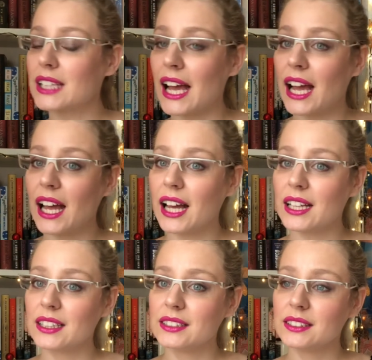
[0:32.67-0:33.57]

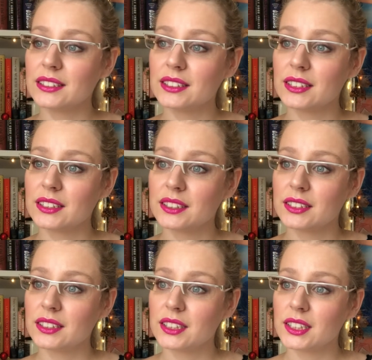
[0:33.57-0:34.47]
and
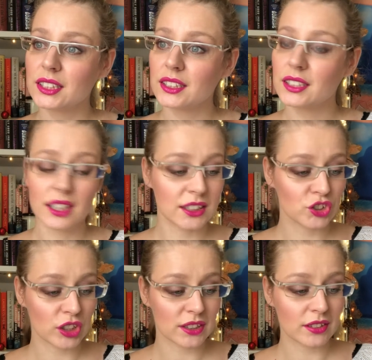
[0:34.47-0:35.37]
let's
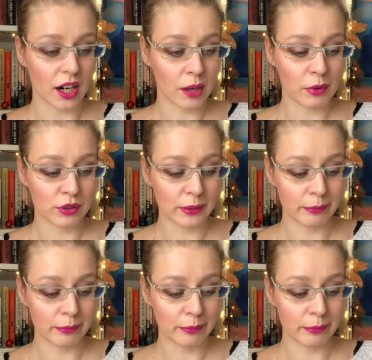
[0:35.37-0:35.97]
just talk about them.